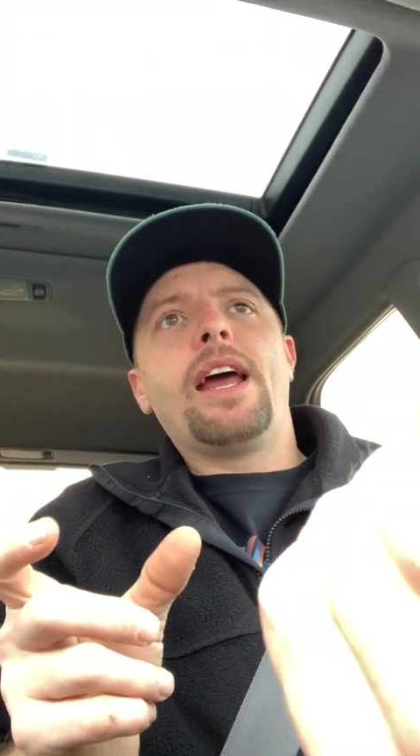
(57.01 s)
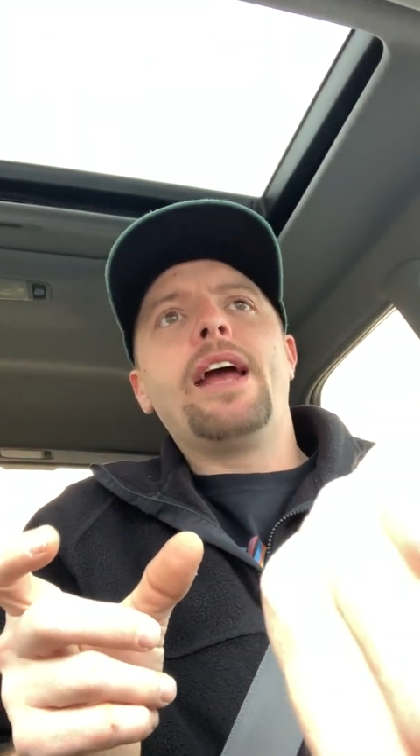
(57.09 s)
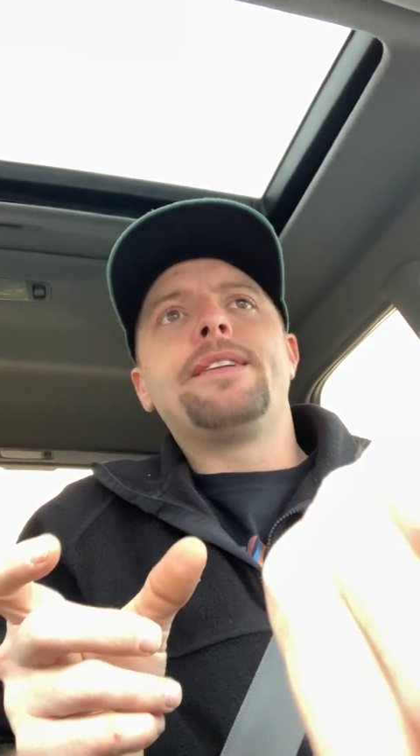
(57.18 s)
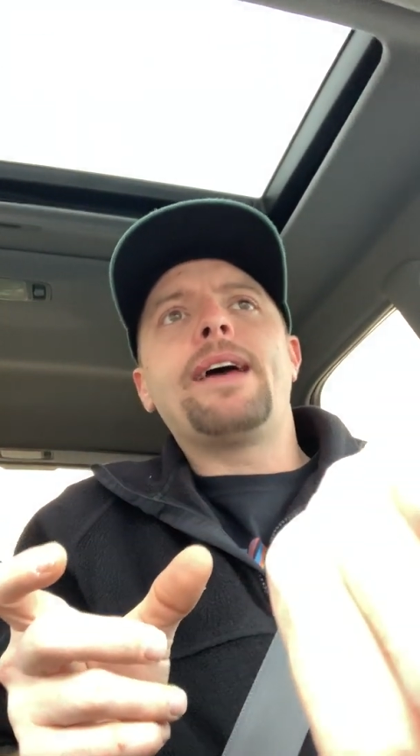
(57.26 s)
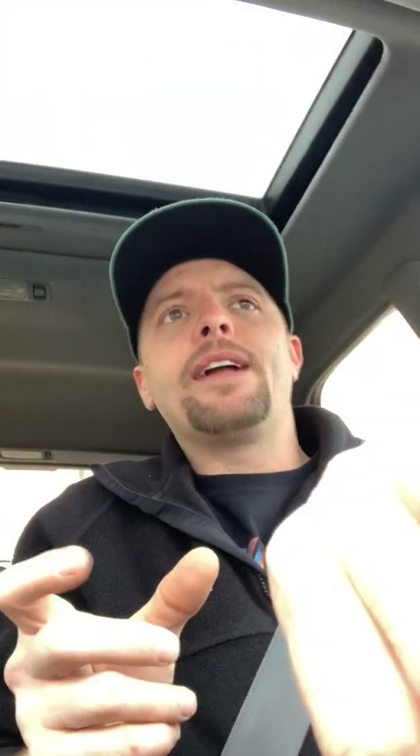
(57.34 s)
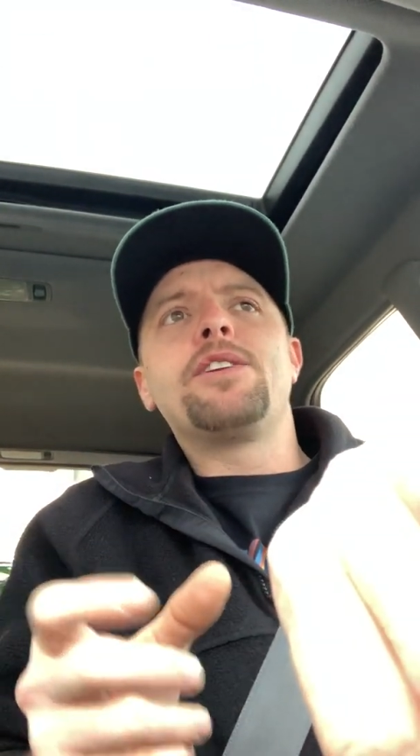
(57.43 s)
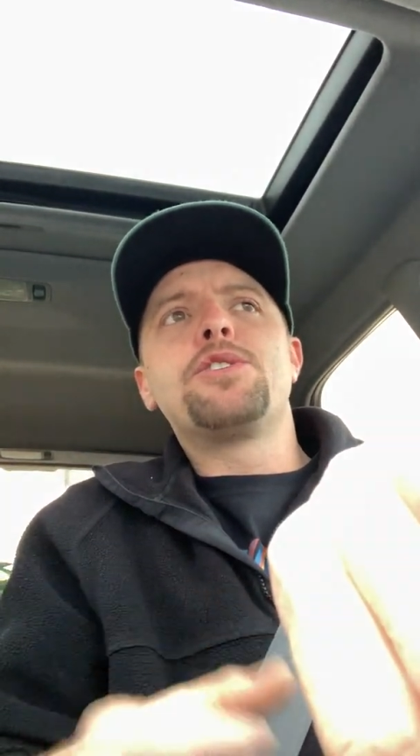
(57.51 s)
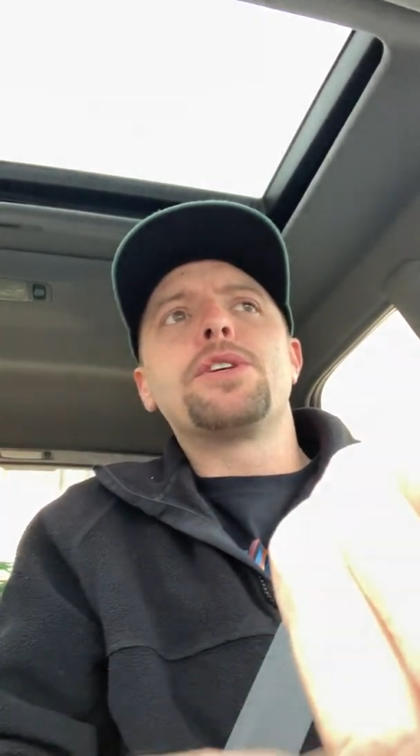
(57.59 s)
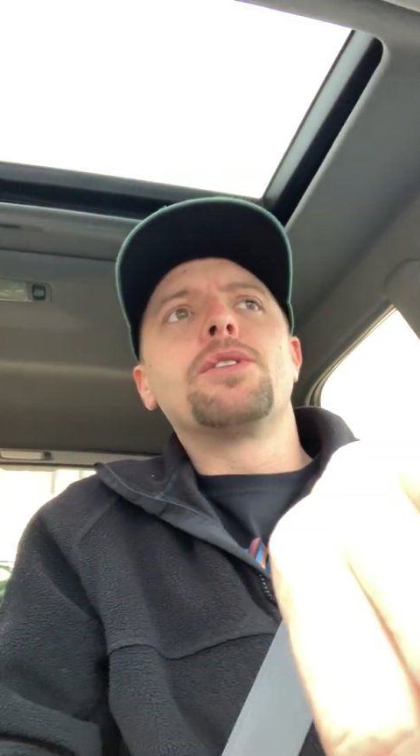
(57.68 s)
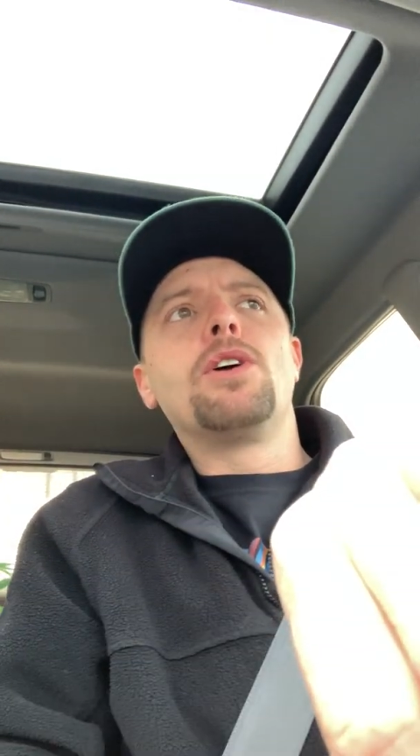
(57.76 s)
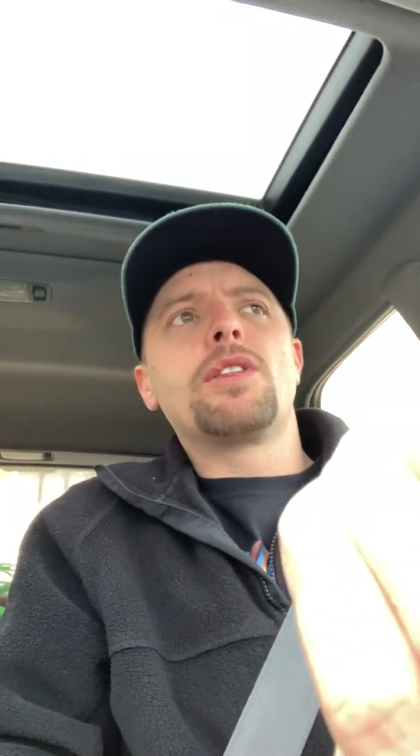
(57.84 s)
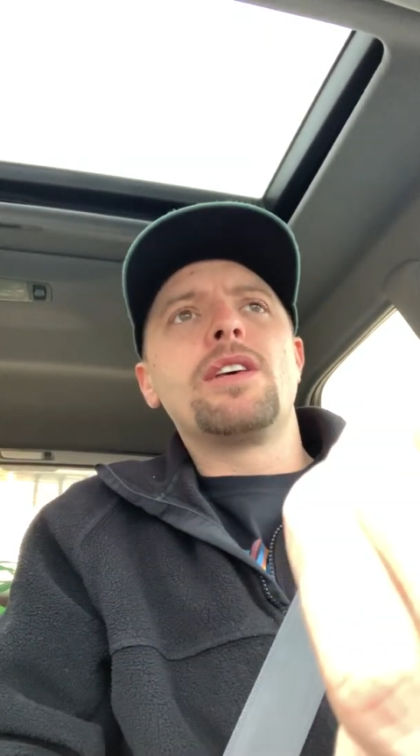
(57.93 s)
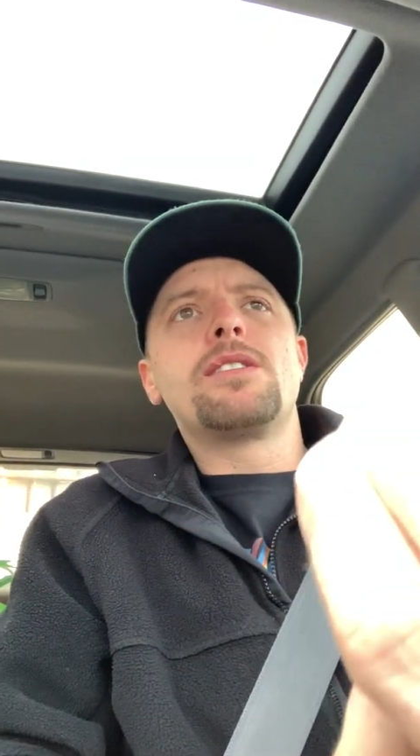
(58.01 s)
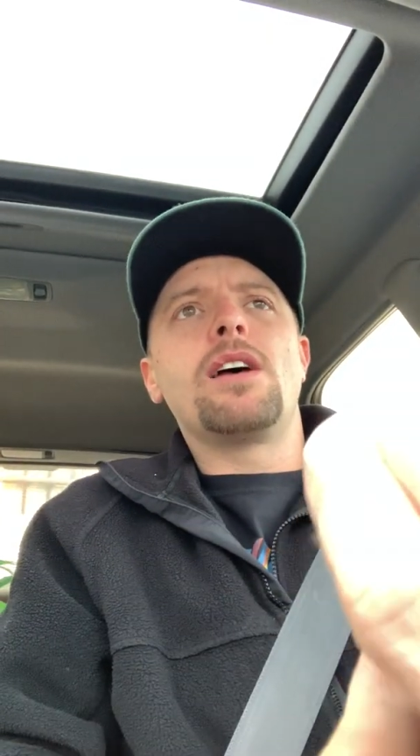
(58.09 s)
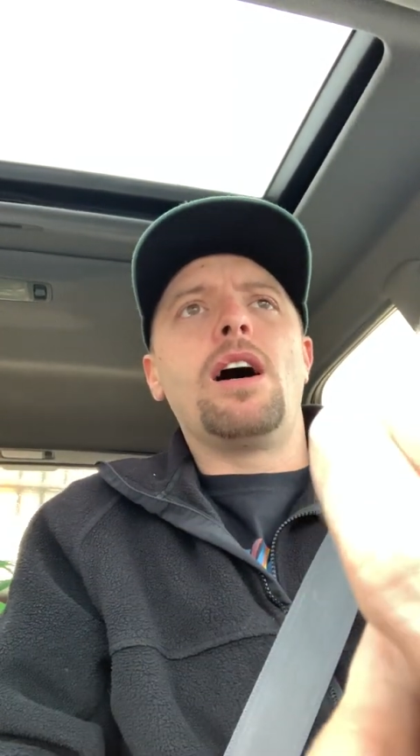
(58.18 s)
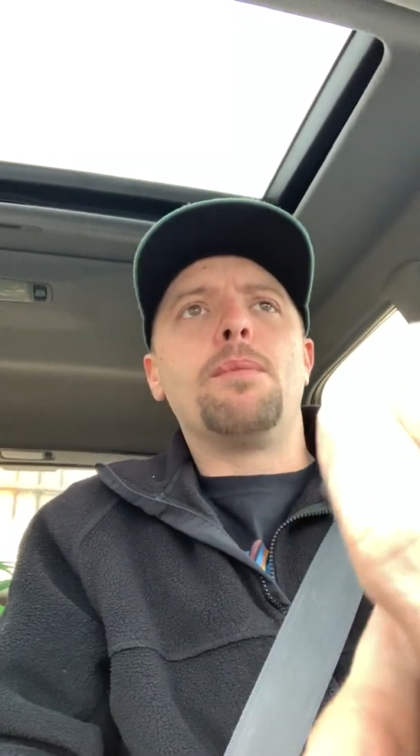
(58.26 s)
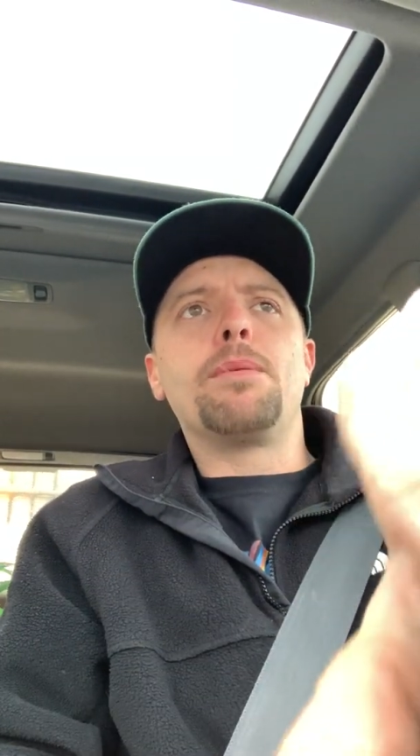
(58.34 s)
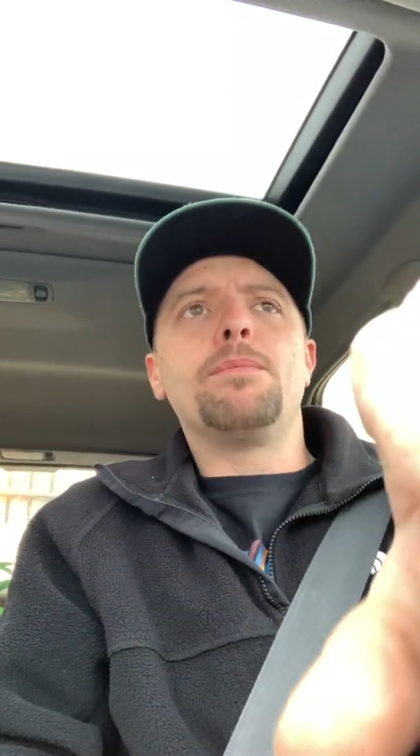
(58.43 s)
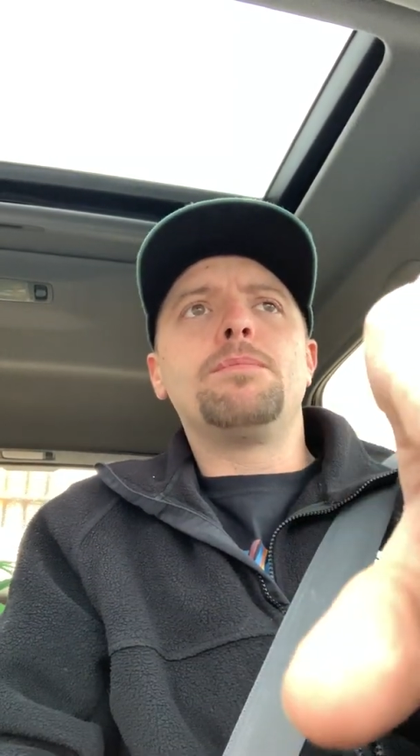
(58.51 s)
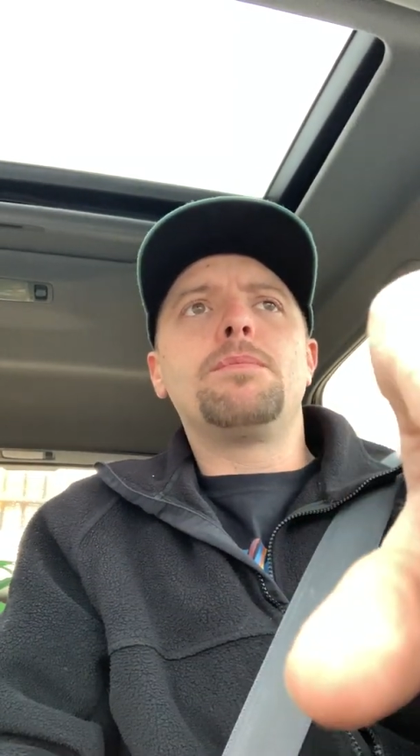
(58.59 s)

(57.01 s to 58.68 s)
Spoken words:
"Hey, Dad, you should look this up."